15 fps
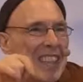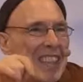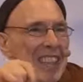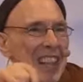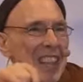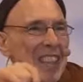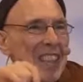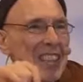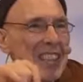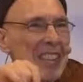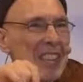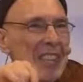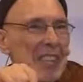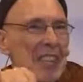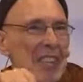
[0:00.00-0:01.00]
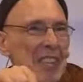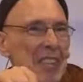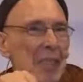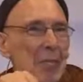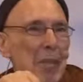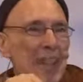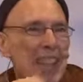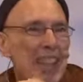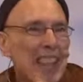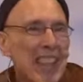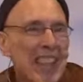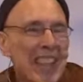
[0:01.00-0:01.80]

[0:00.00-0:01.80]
is understood to be